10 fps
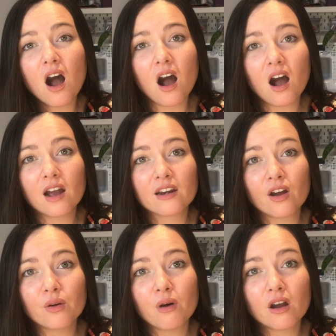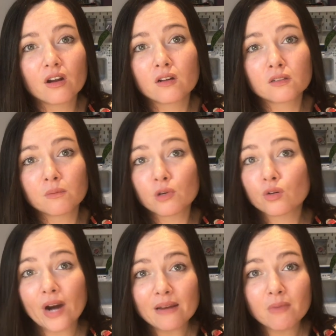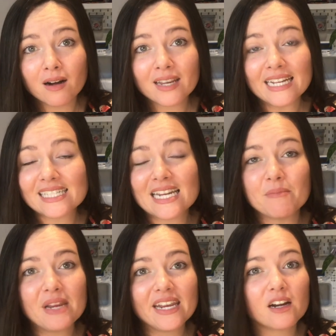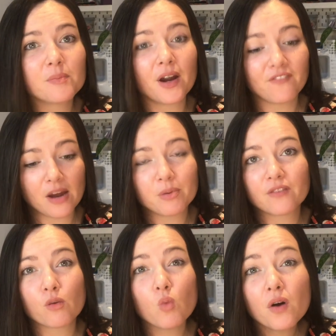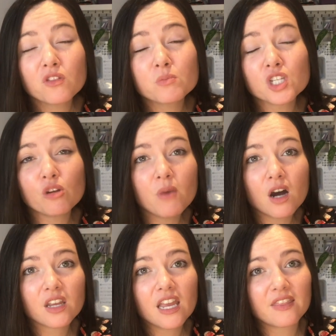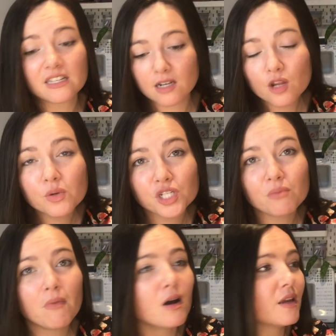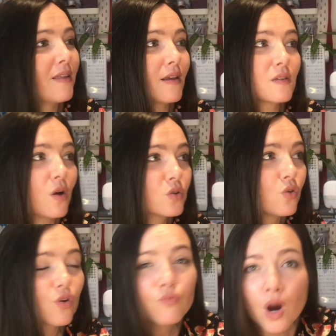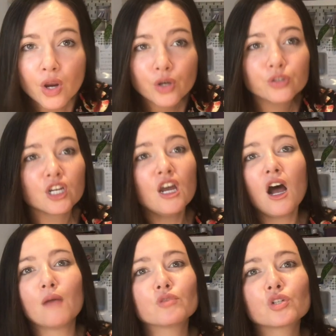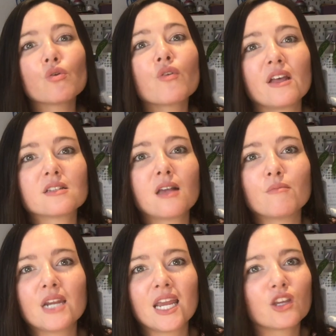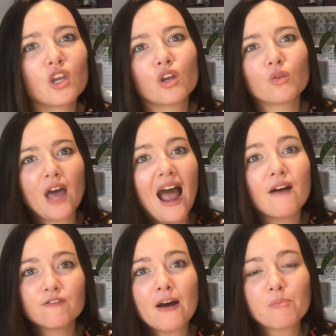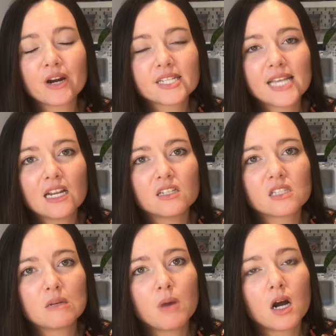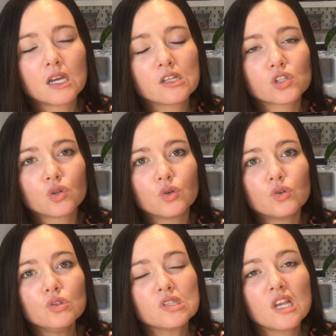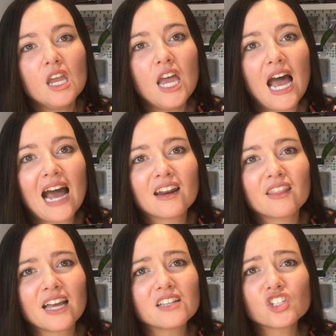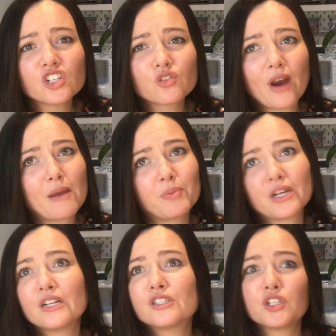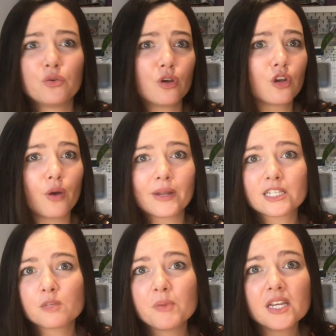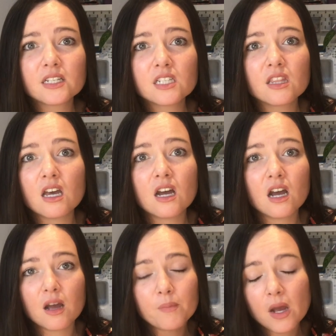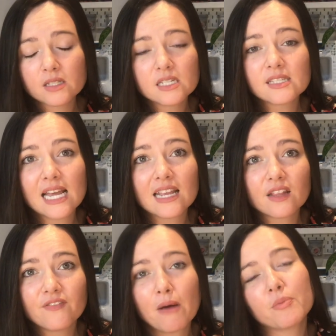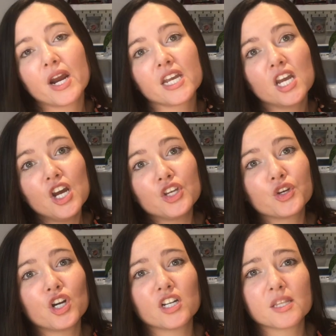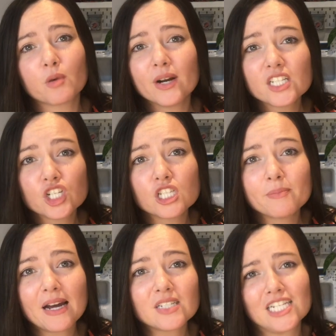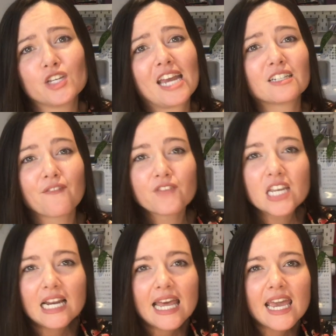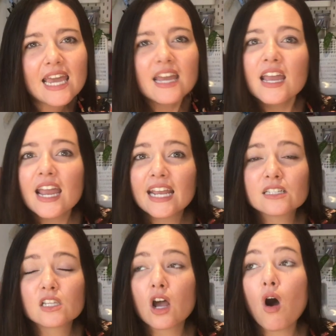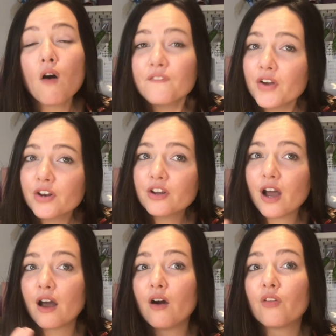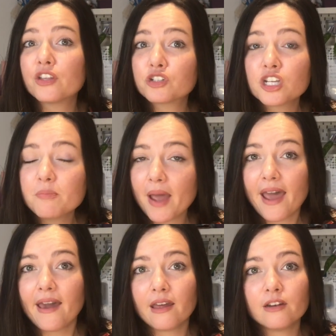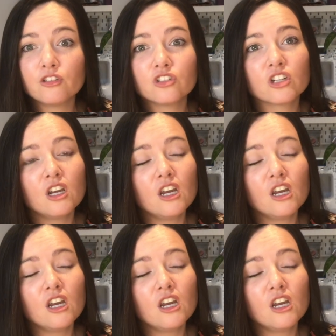I know some great markets near me. I buy fabric from Walthamstow Market, there's Lewisham Market, there's Goldhawk Road. I'm sure there's some near you that have fabric sellers in market stalls. And that's just great because you can go and speak to the person selling the fabric. You can ask them questions about it, you get to feel it. It's often on the cheaper end